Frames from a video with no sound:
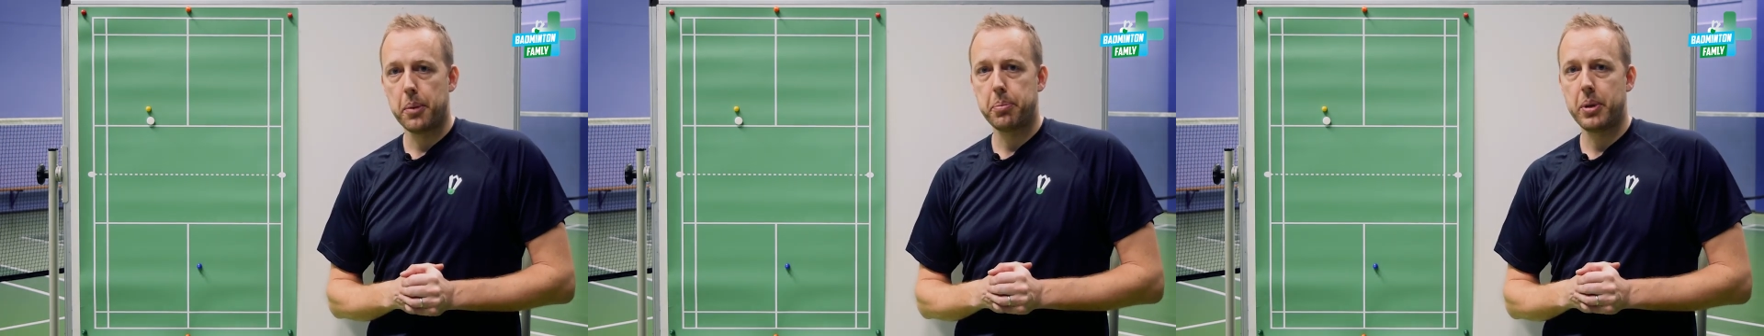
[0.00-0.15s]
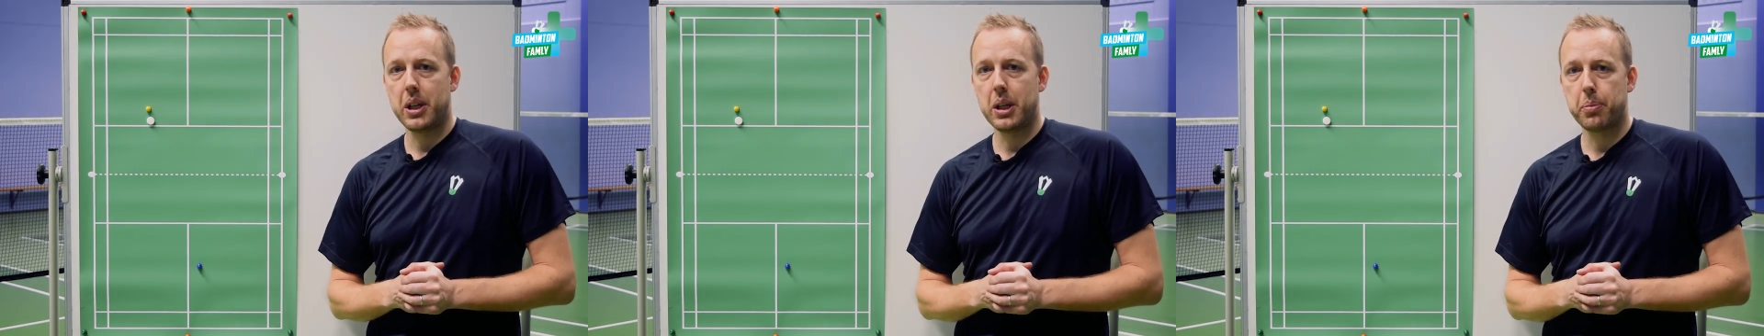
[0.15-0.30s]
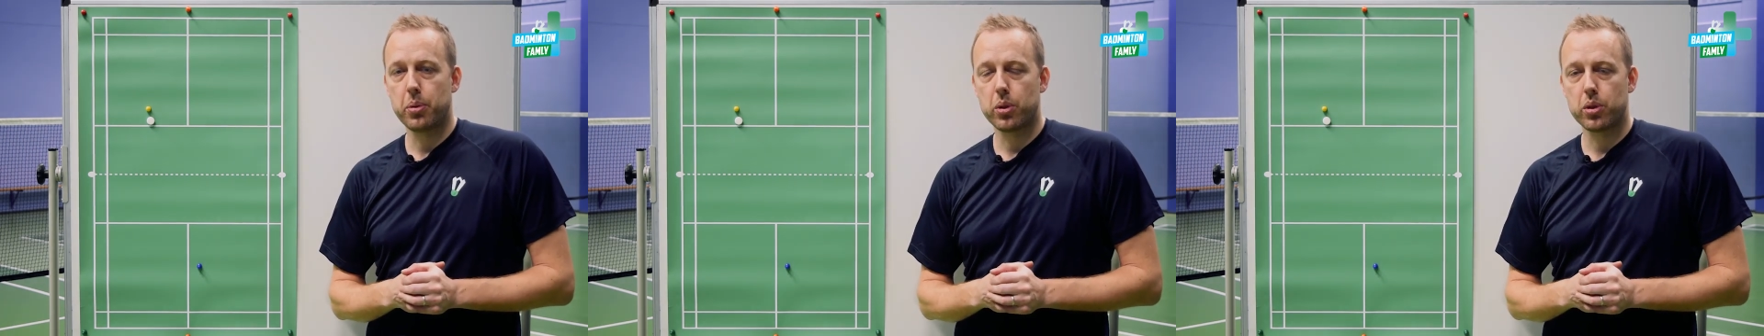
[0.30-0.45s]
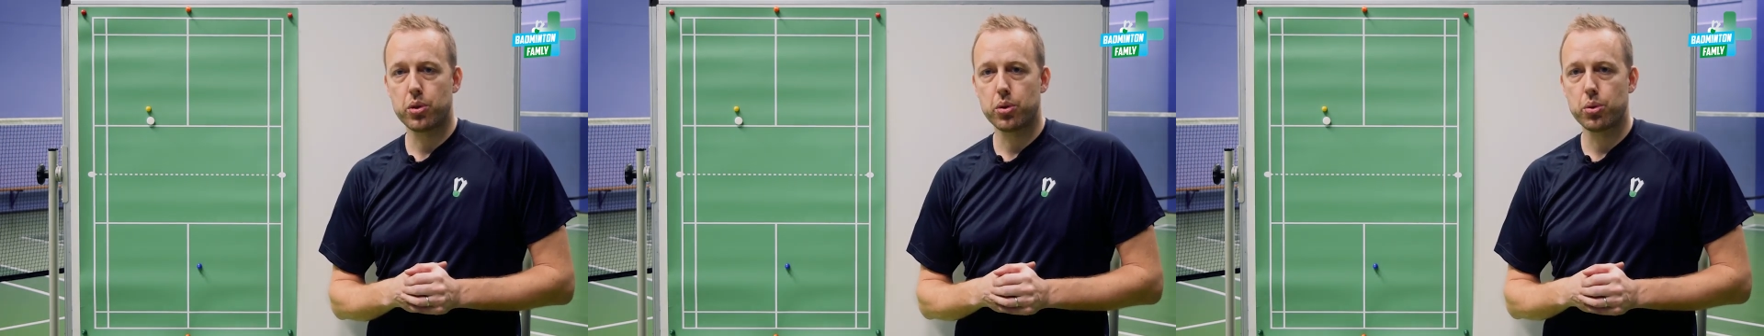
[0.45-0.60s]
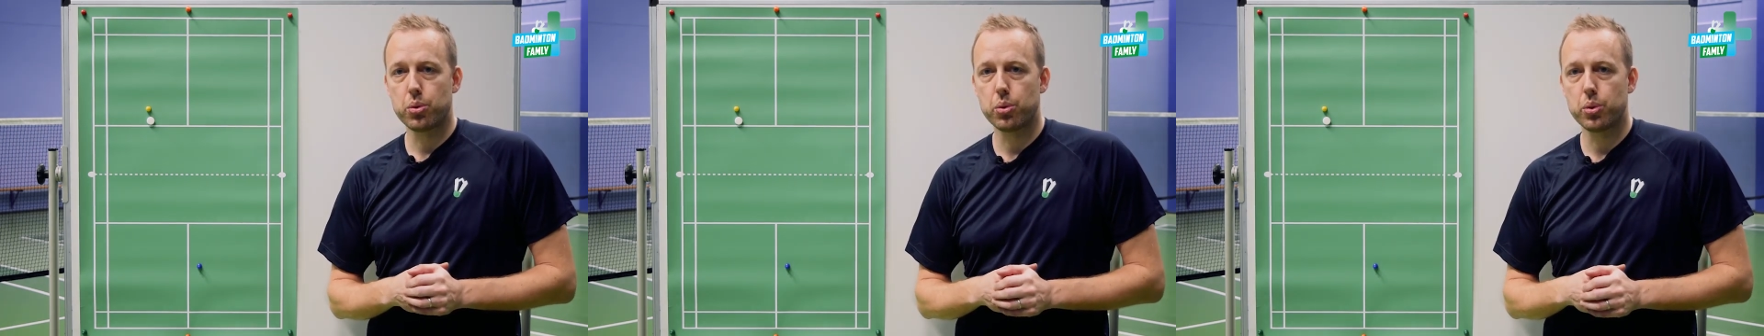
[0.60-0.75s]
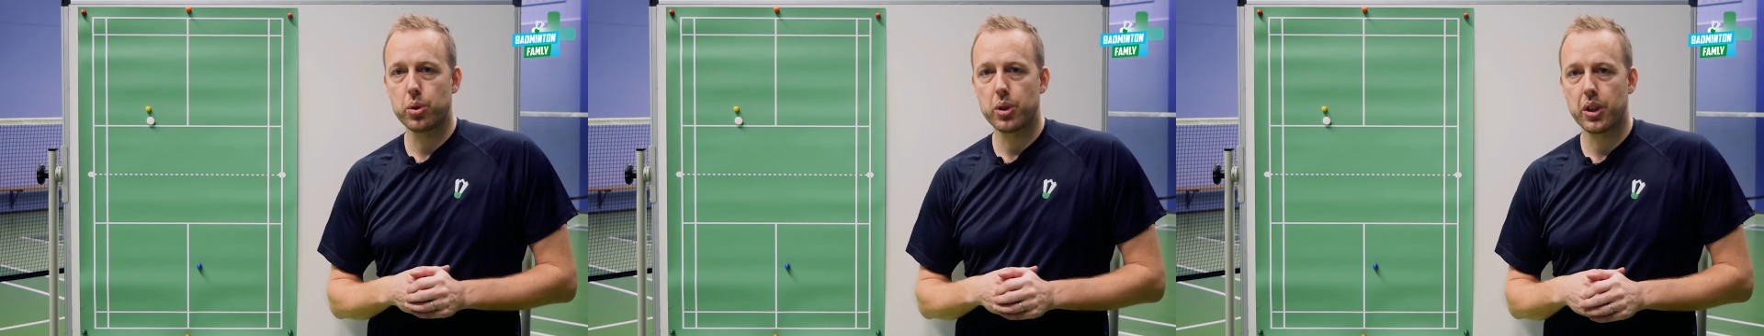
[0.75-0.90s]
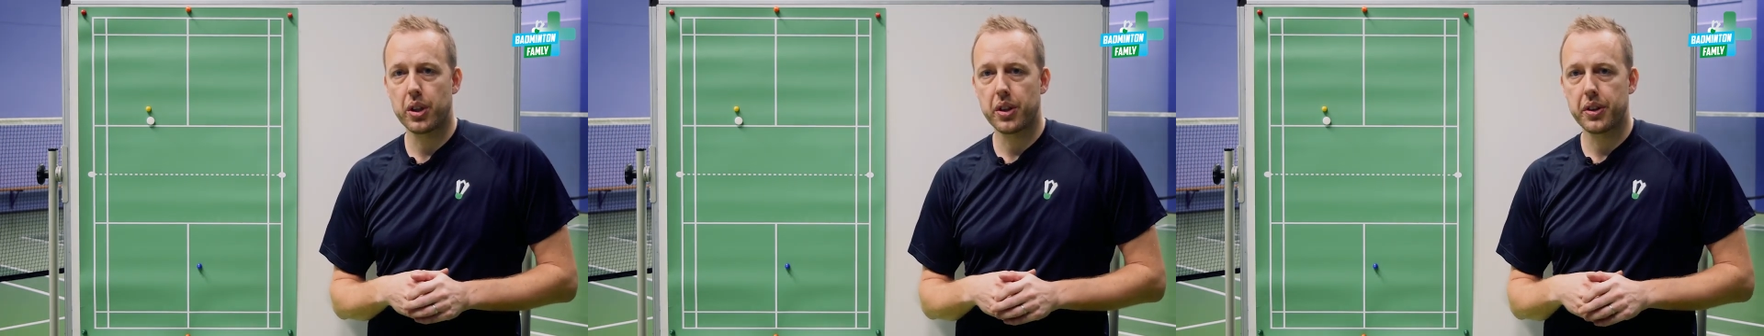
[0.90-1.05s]
people
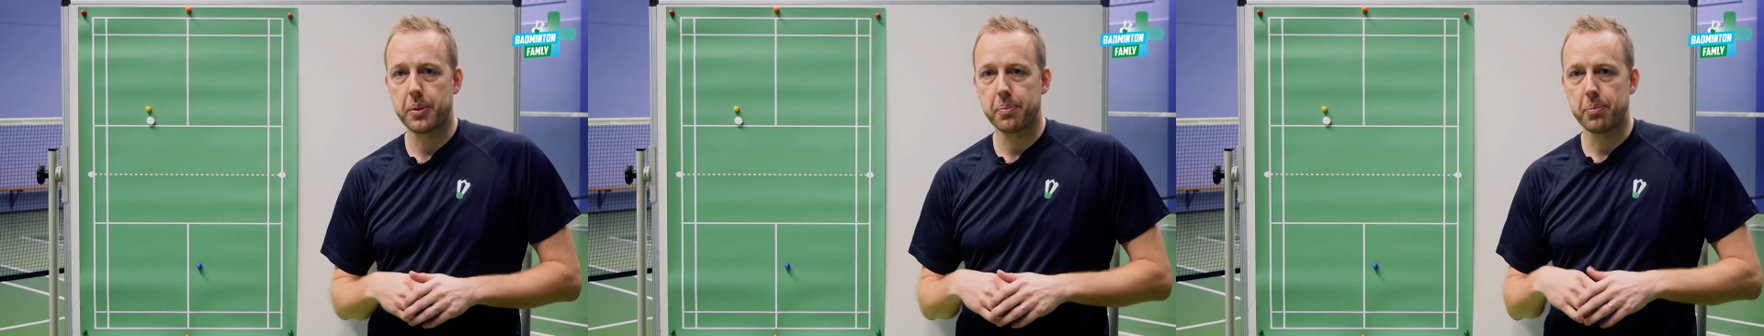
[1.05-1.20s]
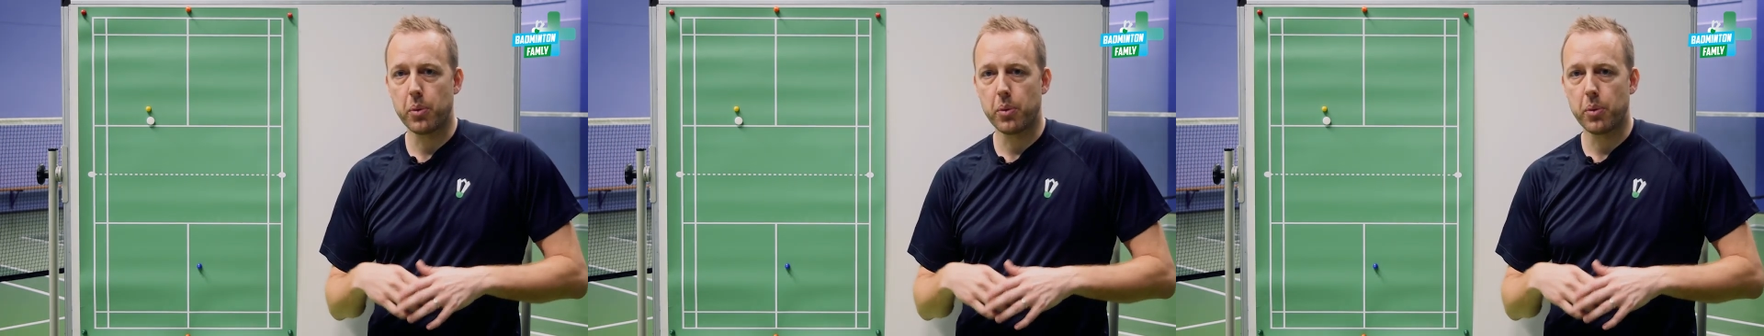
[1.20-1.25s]
do uh, the